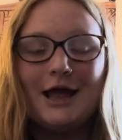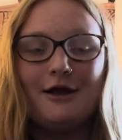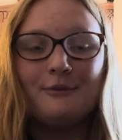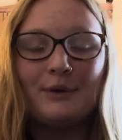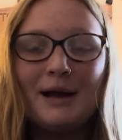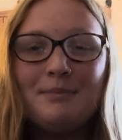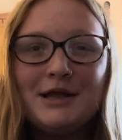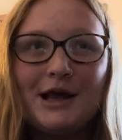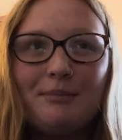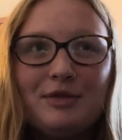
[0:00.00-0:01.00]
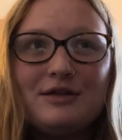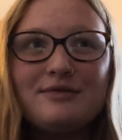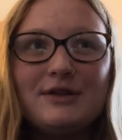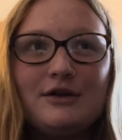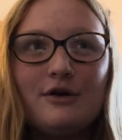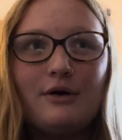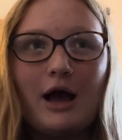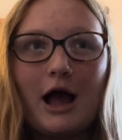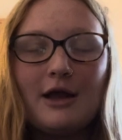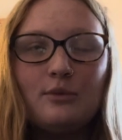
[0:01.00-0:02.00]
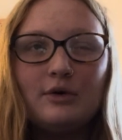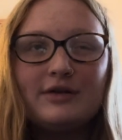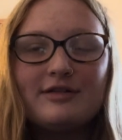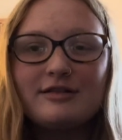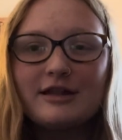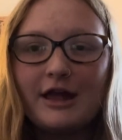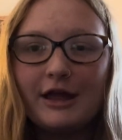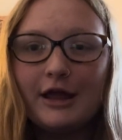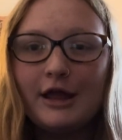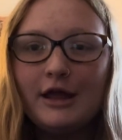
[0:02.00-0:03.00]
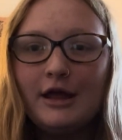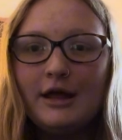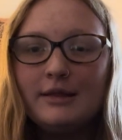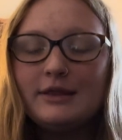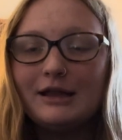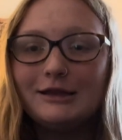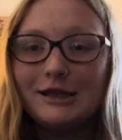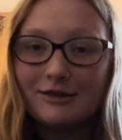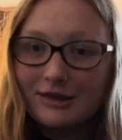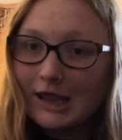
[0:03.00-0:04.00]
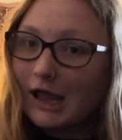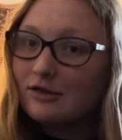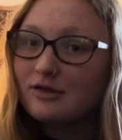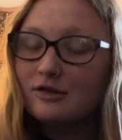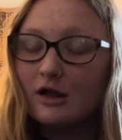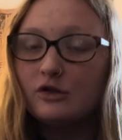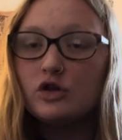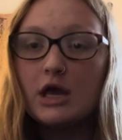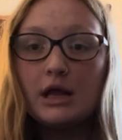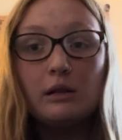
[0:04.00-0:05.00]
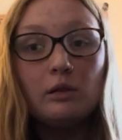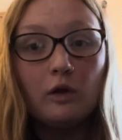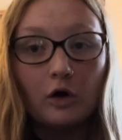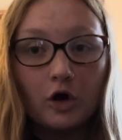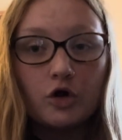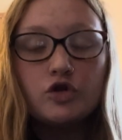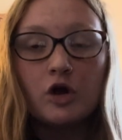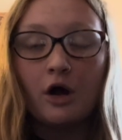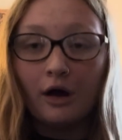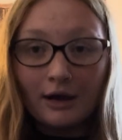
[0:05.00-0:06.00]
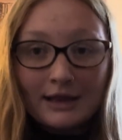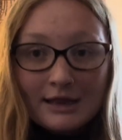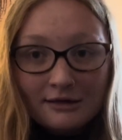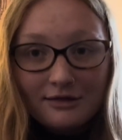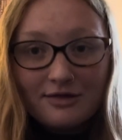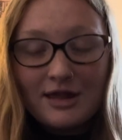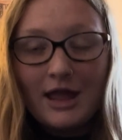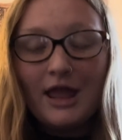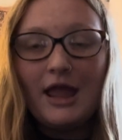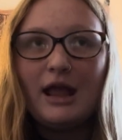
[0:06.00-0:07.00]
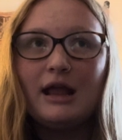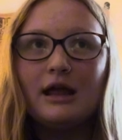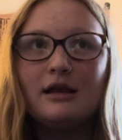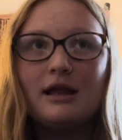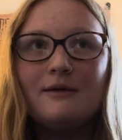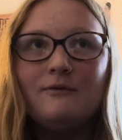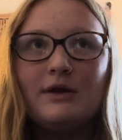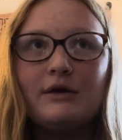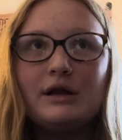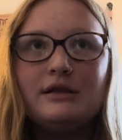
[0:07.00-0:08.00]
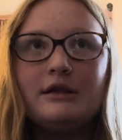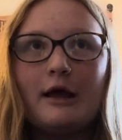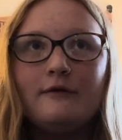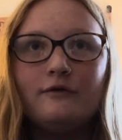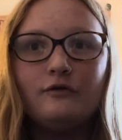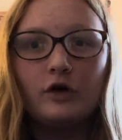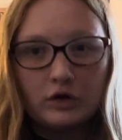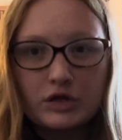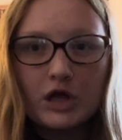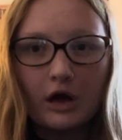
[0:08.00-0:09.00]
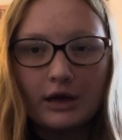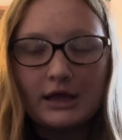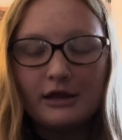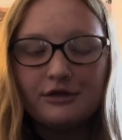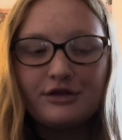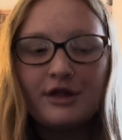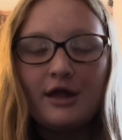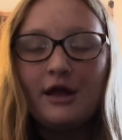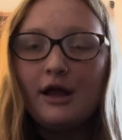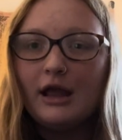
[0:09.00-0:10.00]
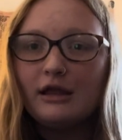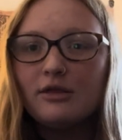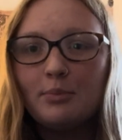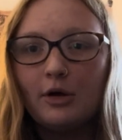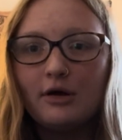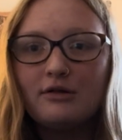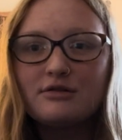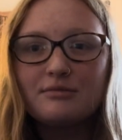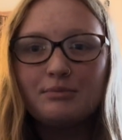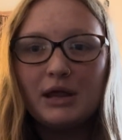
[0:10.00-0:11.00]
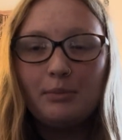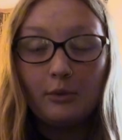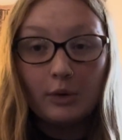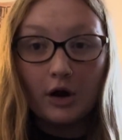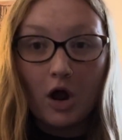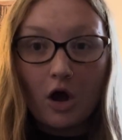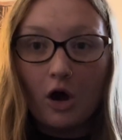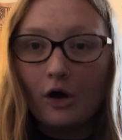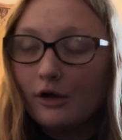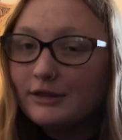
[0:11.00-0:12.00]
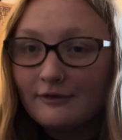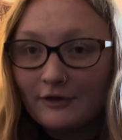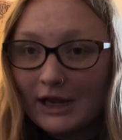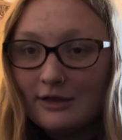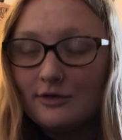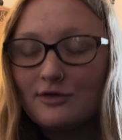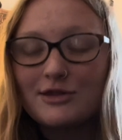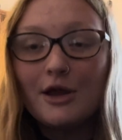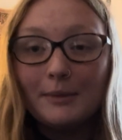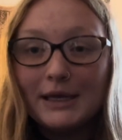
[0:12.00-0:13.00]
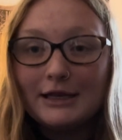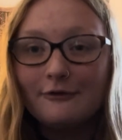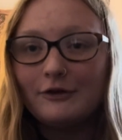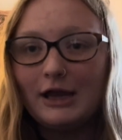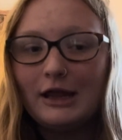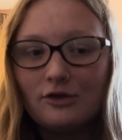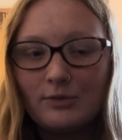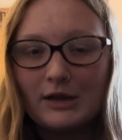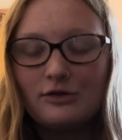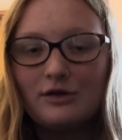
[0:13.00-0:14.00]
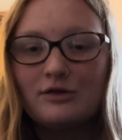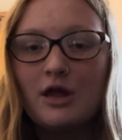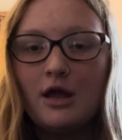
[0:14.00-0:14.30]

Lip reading: Wrapping up this video, I want to say that Disney has such a large audience and a very diverse audience. In the parks, people were all different ages, so many different age ranges.